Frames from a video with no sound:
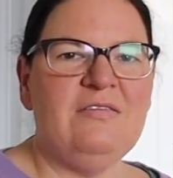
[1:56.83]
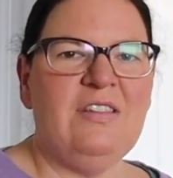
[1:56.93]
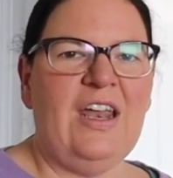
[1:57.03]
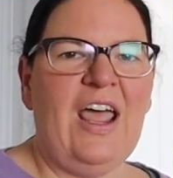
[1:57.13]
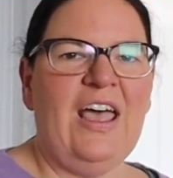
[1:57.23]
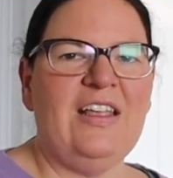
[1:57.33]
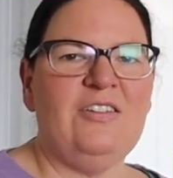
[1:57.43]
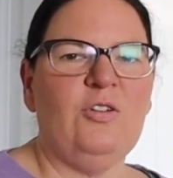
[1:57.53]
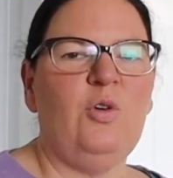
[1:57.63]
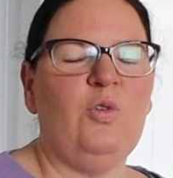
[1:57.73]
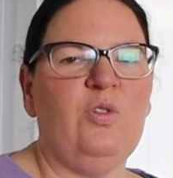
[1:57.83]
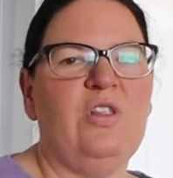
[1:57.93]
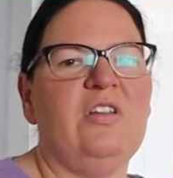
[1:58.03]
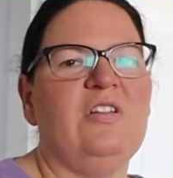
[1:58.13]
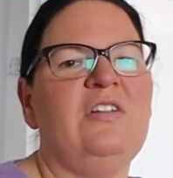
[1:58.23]
that has all
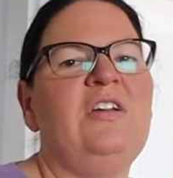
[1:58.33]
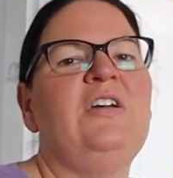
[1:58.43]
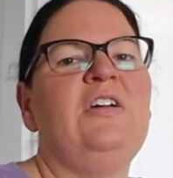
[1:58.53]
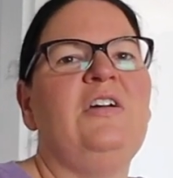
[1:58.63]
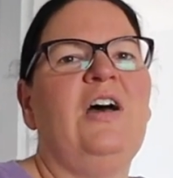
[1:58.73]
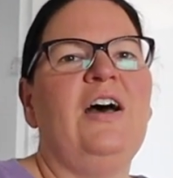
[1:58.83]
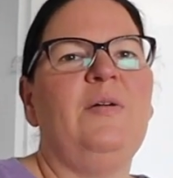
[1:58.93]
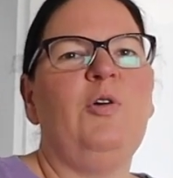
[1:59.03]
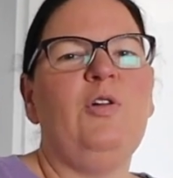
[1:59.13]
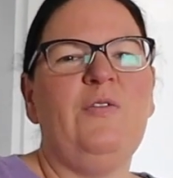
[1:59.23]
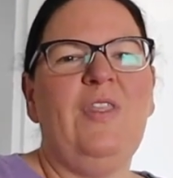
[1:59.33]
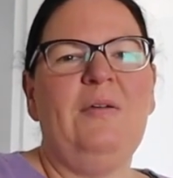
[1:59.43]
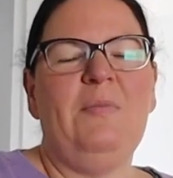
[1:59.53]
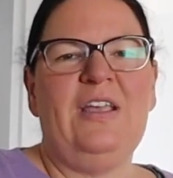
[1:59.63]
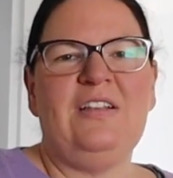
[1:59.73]
of
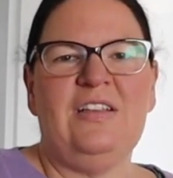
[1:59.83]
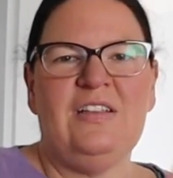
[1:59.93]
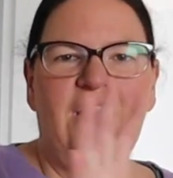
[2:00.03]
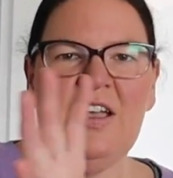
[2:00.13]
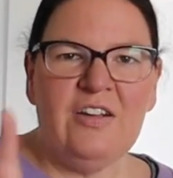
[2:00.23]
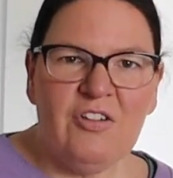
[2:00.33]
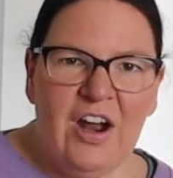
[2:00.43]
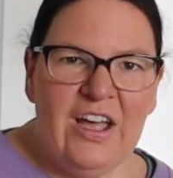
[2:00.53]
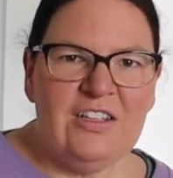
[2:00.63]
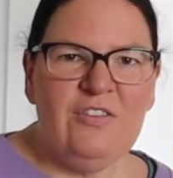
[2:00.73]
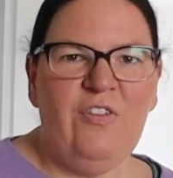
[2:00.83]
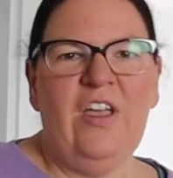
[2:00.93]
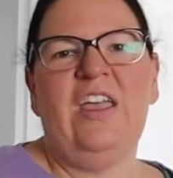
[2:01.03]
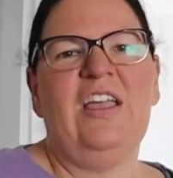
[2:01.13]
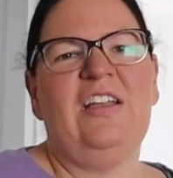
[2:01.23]
their meats is like
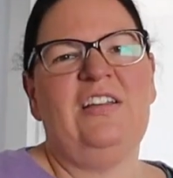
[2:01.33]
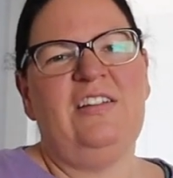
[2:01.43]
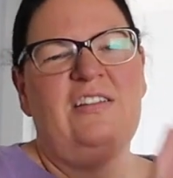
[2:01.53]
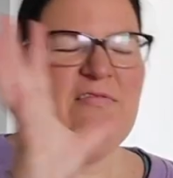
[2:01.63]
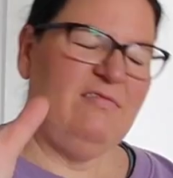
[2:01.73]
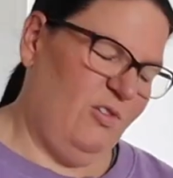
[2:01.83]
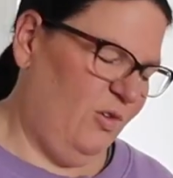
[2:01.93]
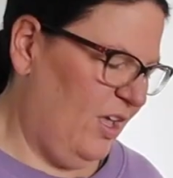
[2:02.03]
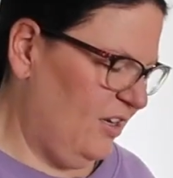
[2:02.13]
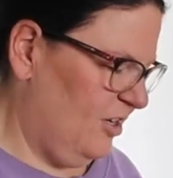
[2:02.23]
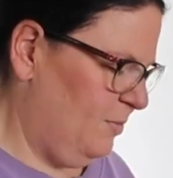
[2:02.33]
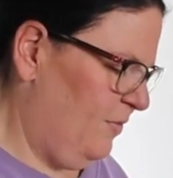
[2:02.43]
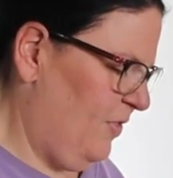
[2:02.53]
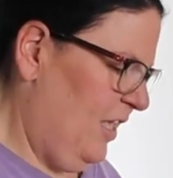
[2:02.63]
grass-fed, all that type of